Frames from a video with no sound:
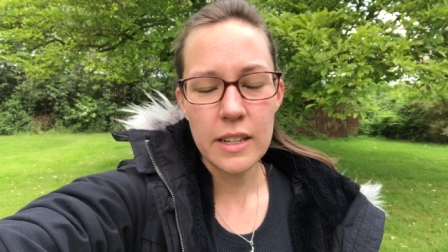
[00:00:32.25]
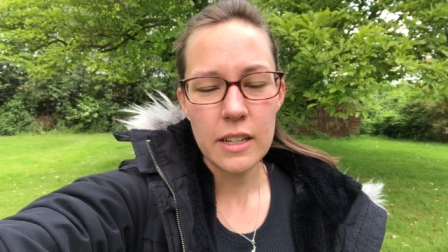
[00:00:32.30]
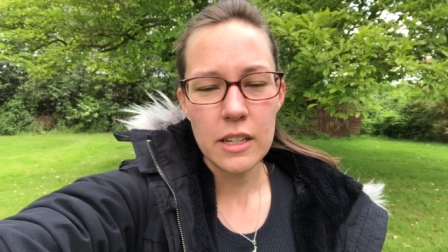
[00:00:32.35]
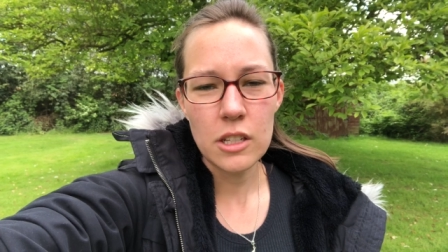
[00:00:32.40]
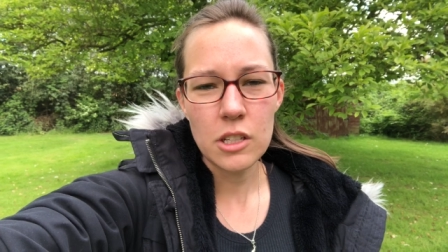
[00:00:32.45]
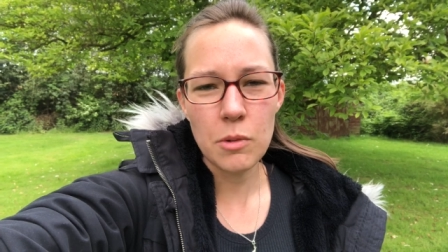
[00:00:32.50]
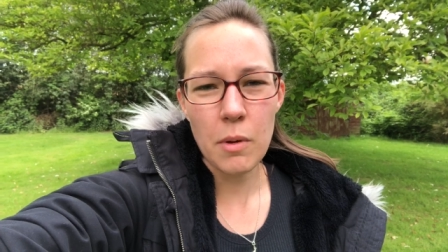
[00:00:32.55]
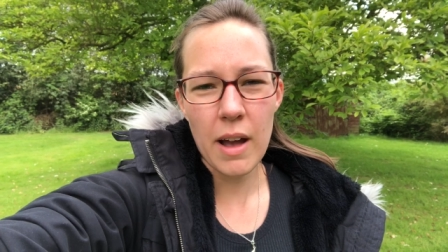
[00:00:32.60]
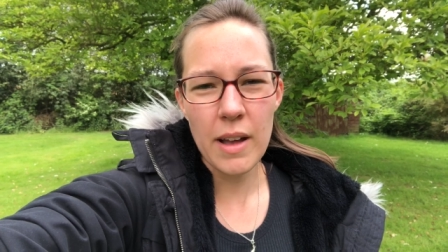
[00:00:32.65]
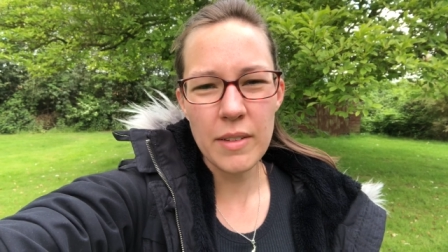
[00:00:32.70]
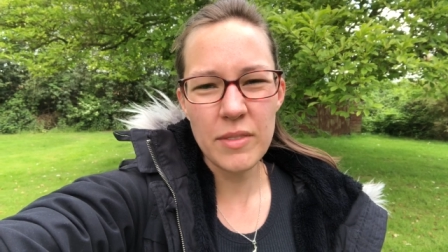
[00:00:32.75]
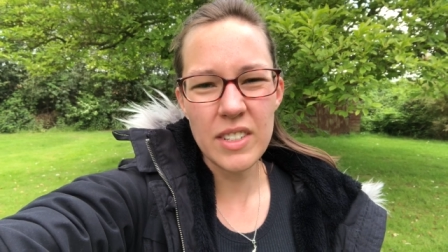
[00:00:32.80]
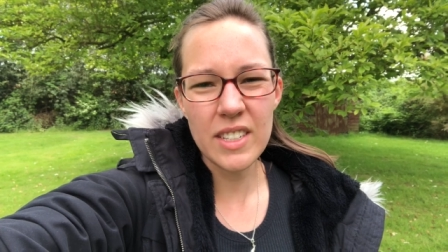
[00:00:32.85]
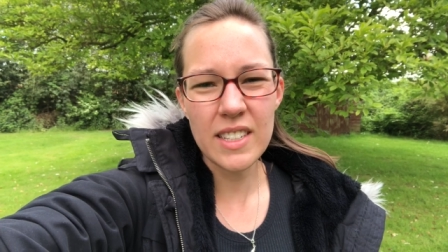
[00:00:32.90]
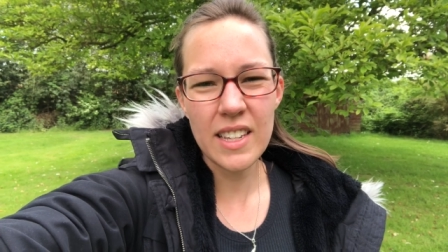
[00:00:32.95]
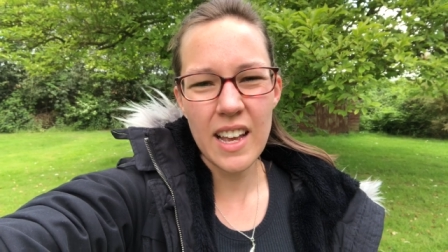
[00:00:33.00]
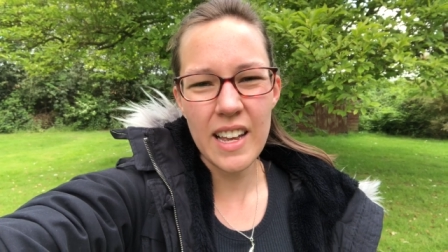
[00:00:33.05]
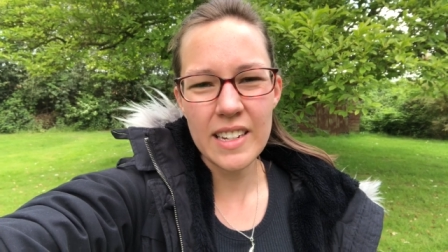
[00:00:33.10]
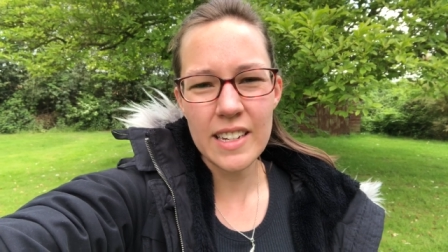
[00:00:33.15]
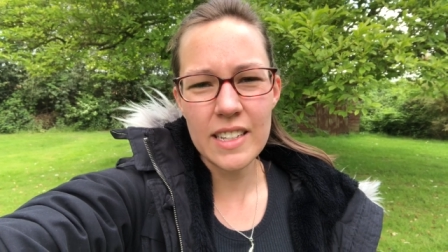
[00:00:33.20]
So I've
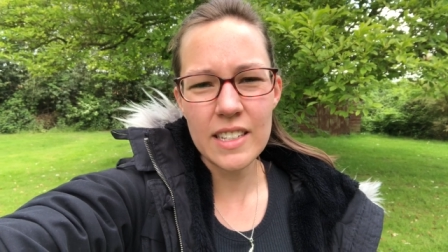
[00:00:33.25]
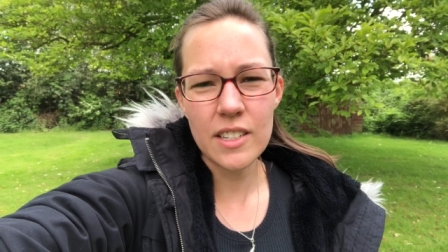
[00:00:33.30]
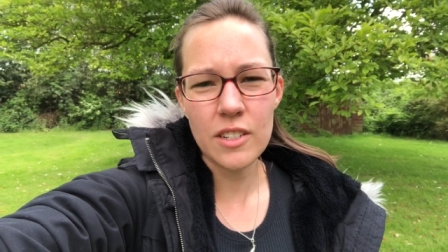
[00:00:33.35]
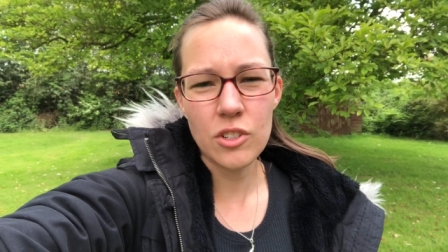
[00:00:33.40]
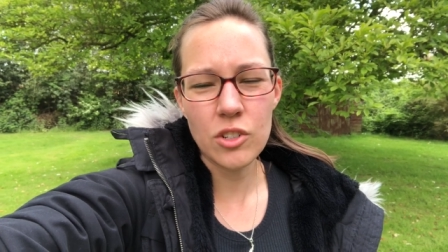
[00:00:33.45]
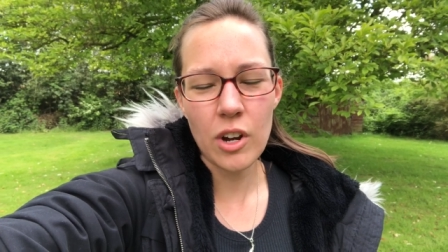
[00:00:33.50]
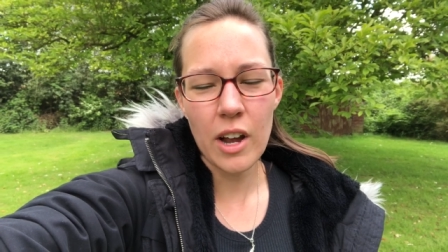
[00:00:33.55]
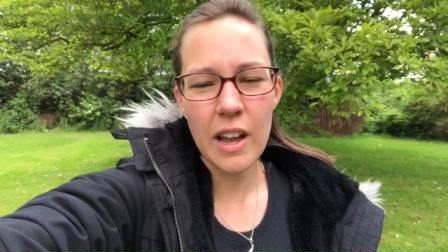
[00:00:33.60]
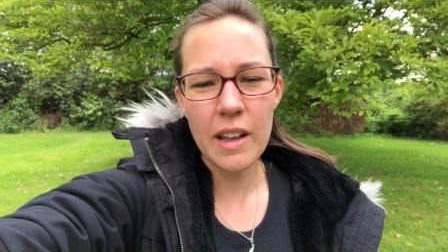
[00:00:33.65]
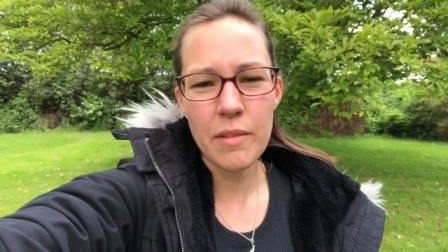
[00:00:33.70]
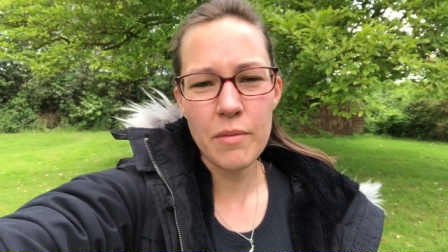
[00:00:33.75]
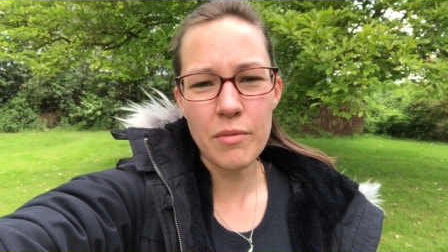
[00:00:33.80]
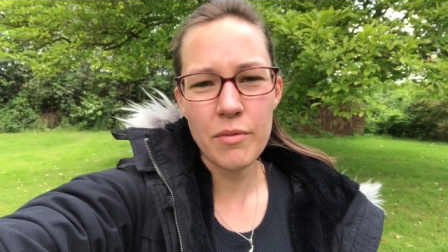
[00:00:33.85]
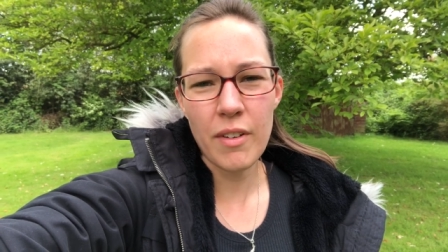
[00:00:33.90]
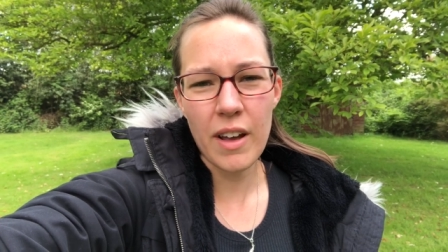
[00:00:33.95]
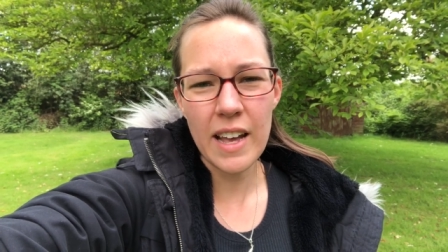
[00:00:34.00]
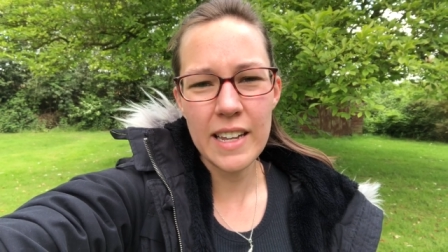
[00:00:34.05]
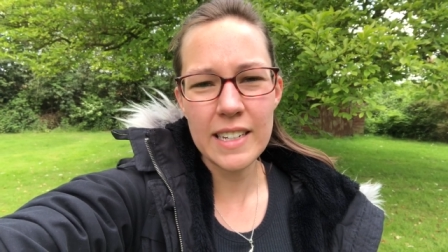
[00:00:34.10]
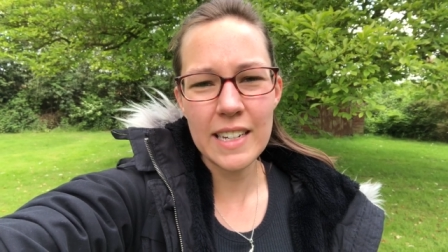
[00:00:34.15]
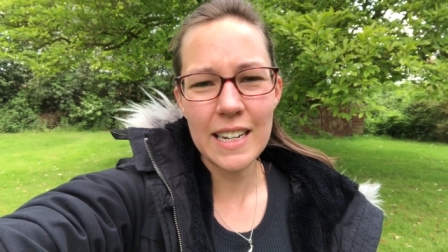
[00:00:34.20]
decided to try and
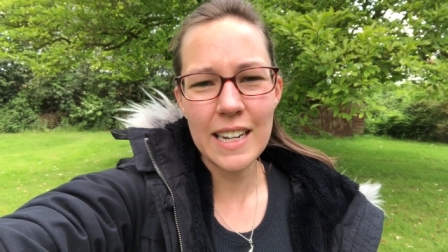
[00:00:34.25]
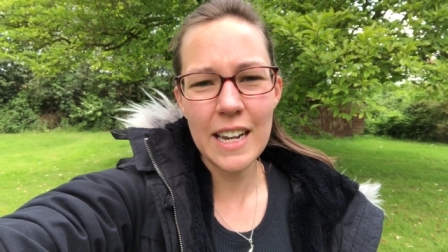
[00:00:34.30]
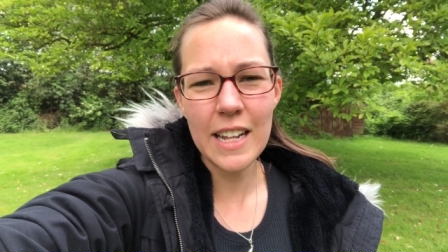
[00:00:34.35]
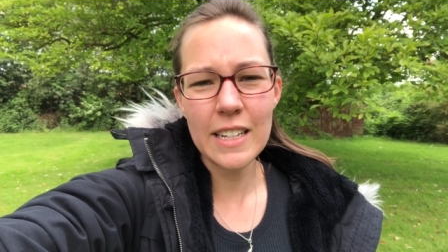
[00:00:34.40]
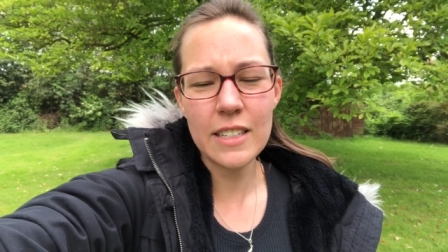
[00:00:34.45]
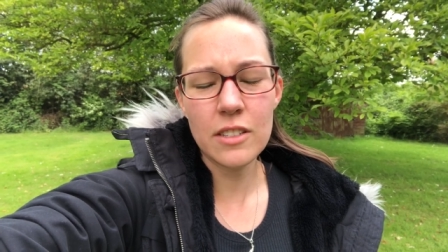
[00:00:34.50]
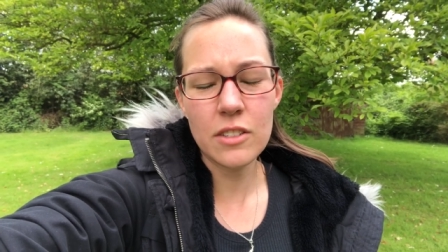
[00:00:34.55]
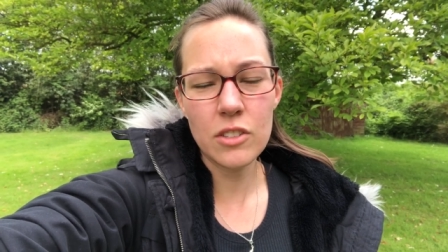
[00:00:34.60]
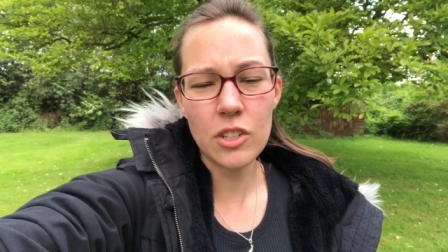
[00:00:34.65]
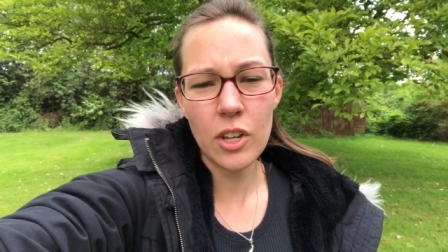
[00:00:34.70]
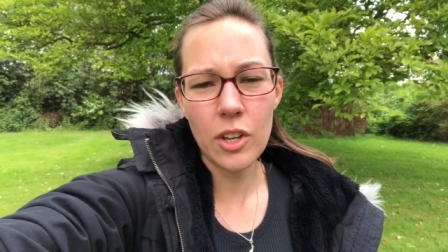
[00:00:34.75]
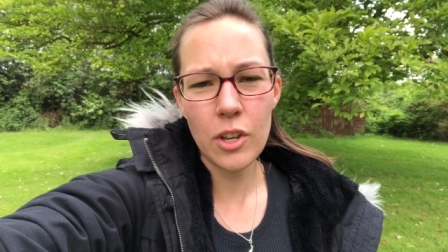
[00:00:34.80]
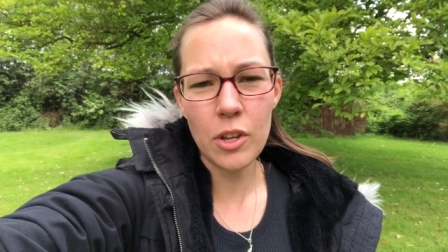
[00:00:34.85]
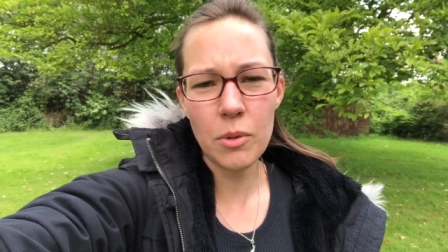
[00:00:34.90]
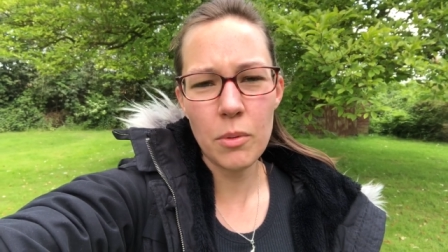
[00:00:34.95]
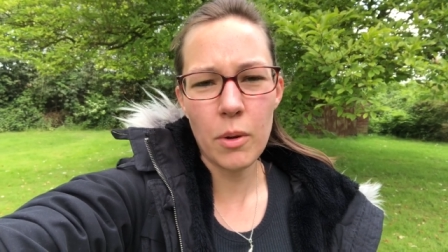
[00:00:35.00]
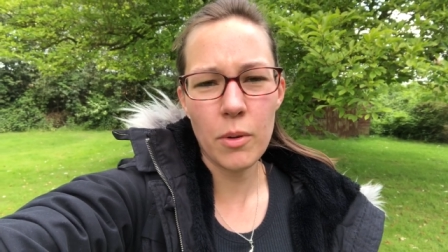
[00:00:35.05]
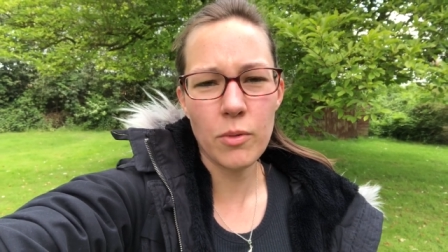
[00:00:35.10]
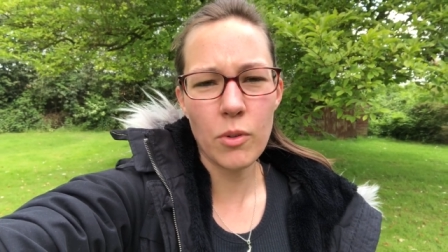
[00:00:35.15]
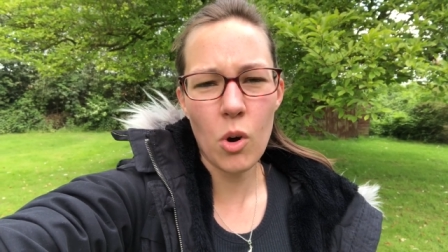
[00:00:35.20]
find at least two
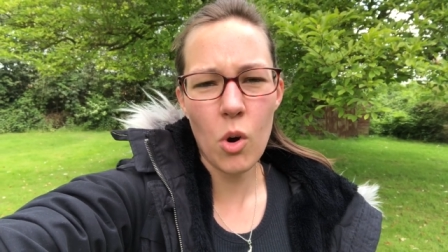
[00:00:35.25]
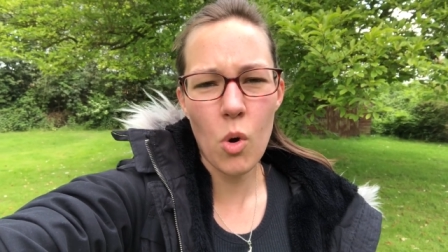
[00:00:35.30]
of